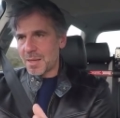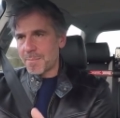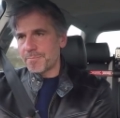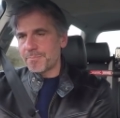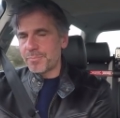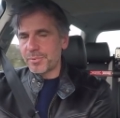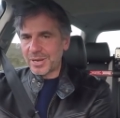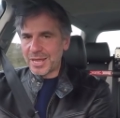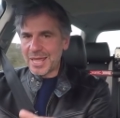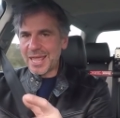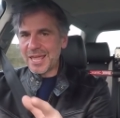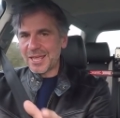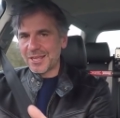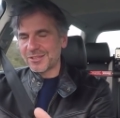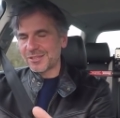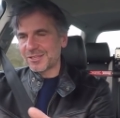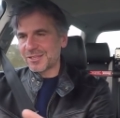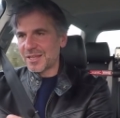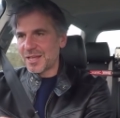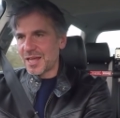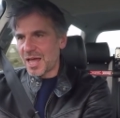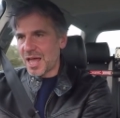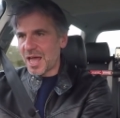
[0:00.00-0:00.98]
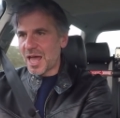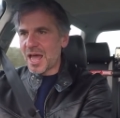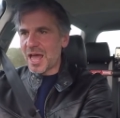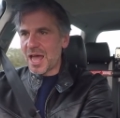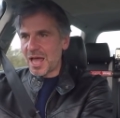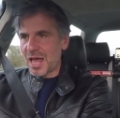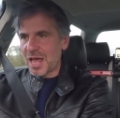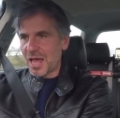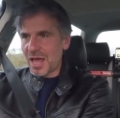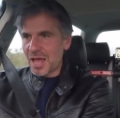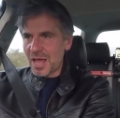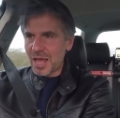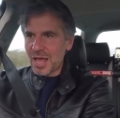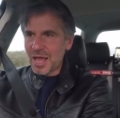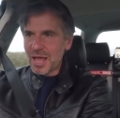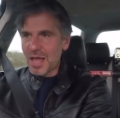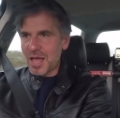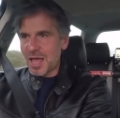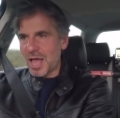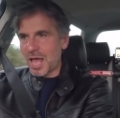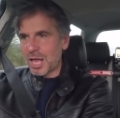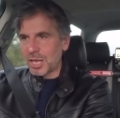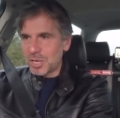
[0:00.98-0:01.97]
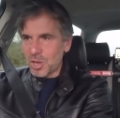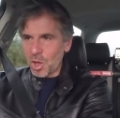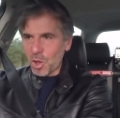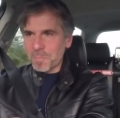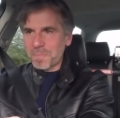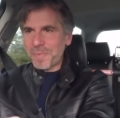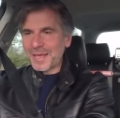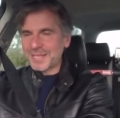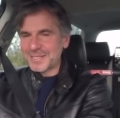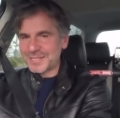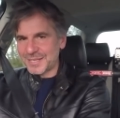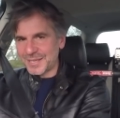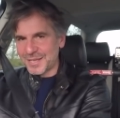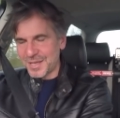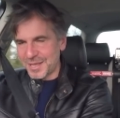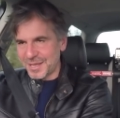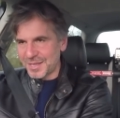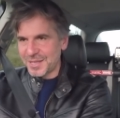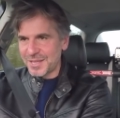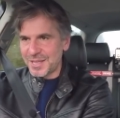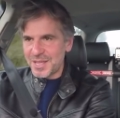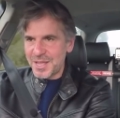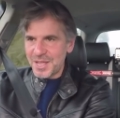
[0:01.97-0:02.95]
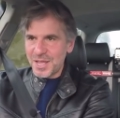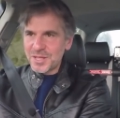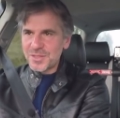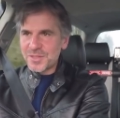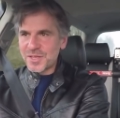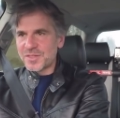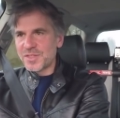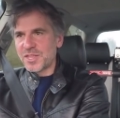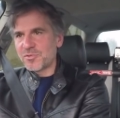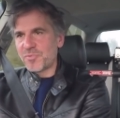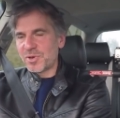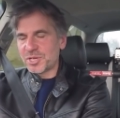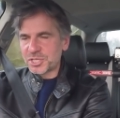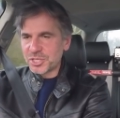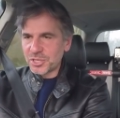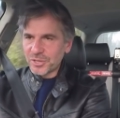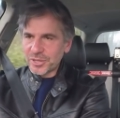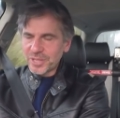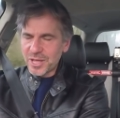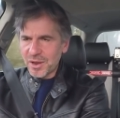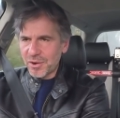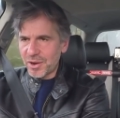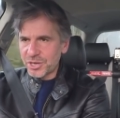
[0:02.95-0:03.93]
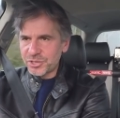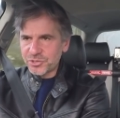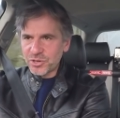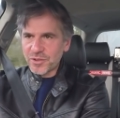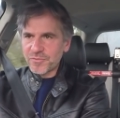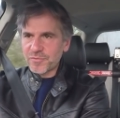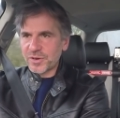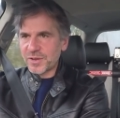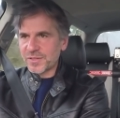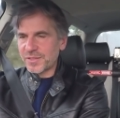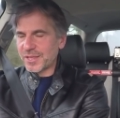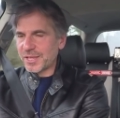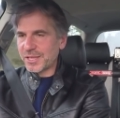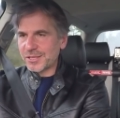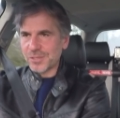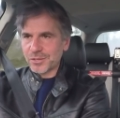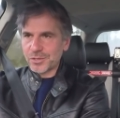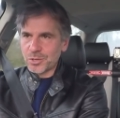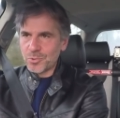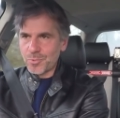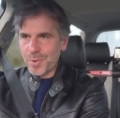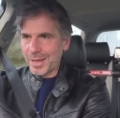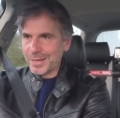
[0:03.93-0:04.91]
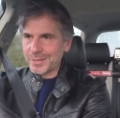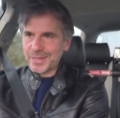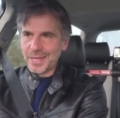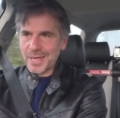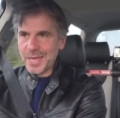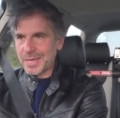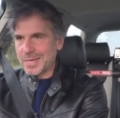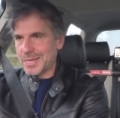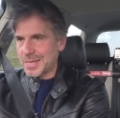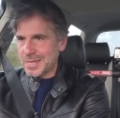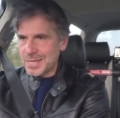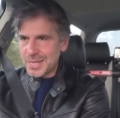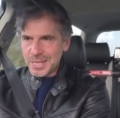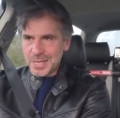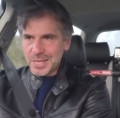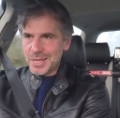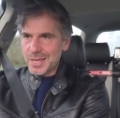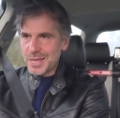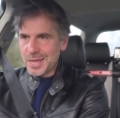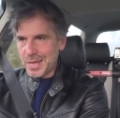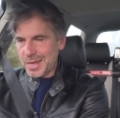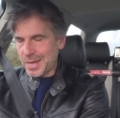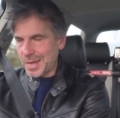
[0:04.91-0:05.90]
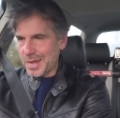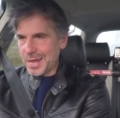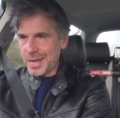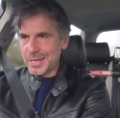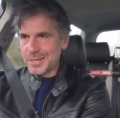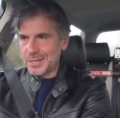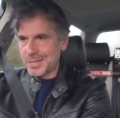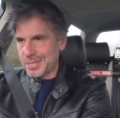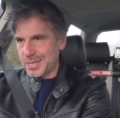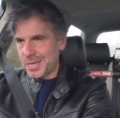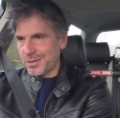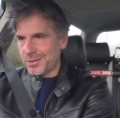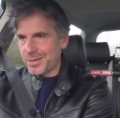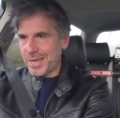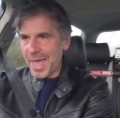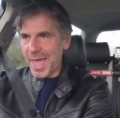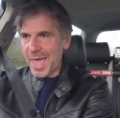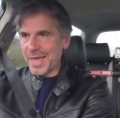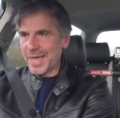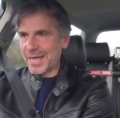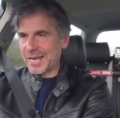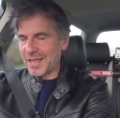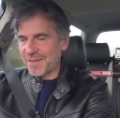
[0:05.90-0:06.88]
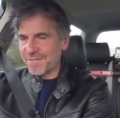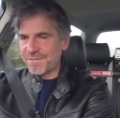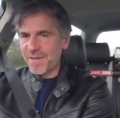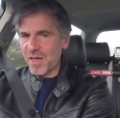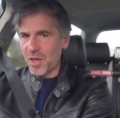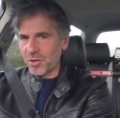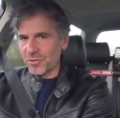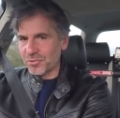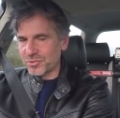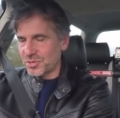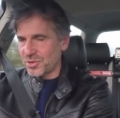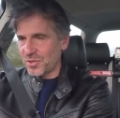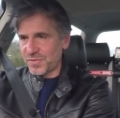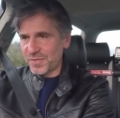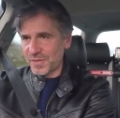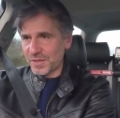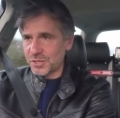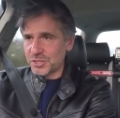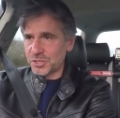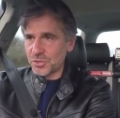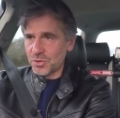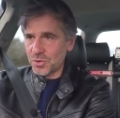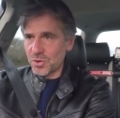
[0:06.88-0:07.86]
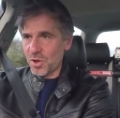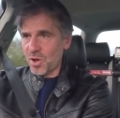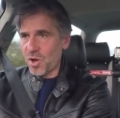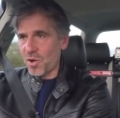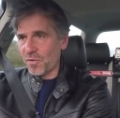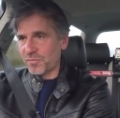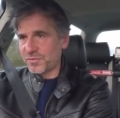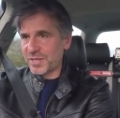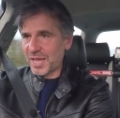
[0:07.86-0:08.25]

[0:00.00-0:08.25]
but it is a lot better than the original car. I drove one of these on a wet day in the UK and it felt nothing short of